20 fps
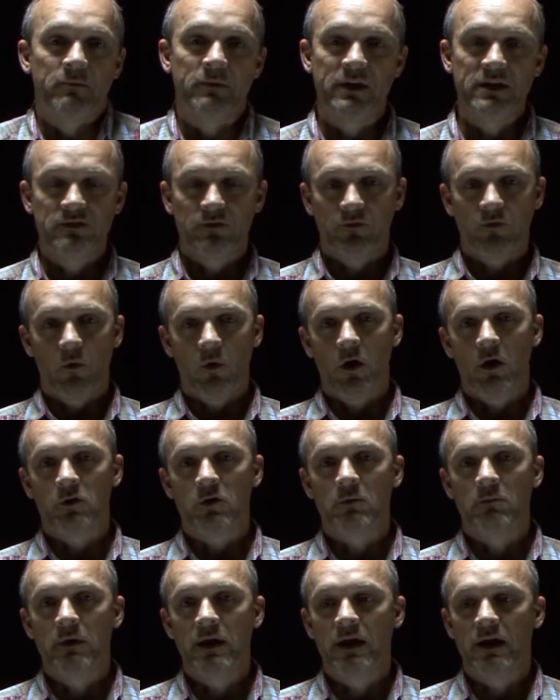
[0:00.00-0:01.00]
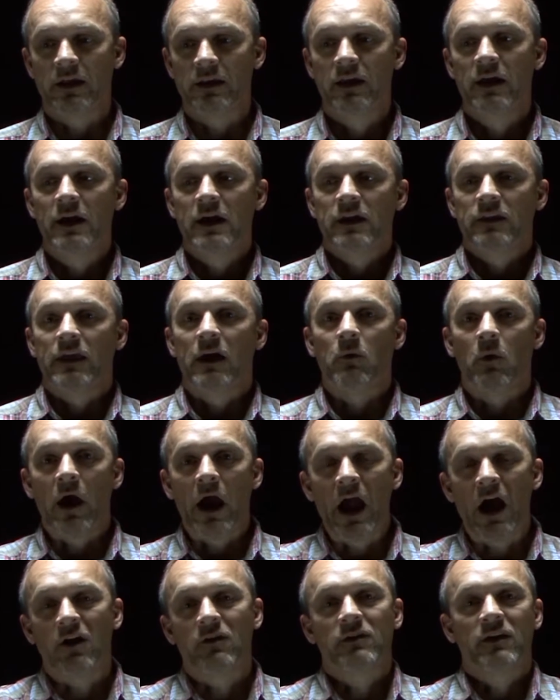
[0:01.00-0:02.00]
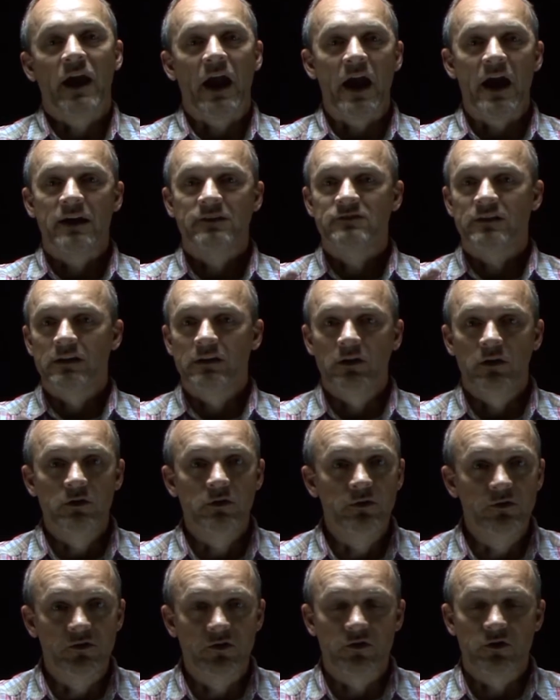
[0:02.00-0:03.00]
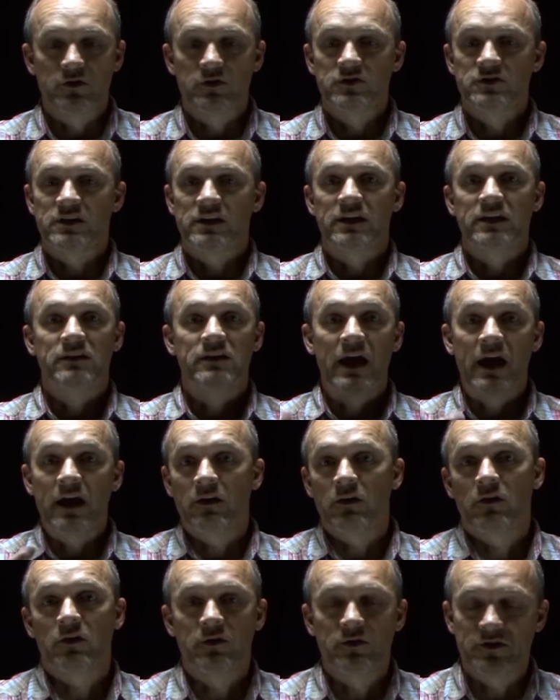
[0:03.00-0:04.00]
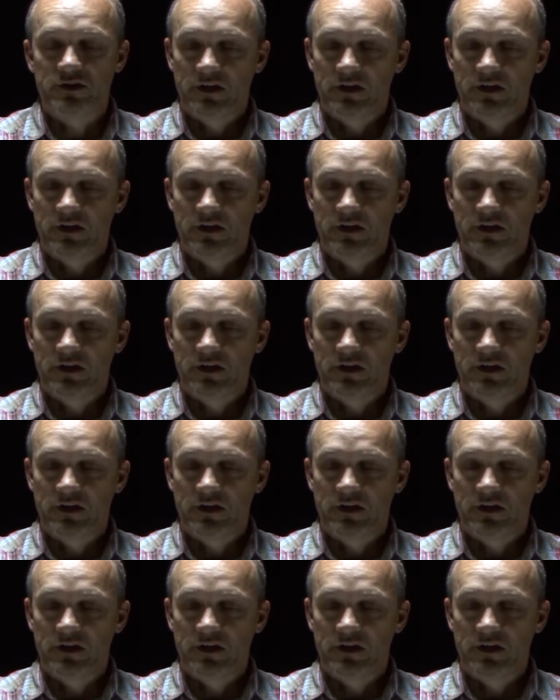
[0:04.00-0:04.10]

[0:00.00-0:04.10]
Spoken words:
And these 400 men, they were outcast and losers and in debtors,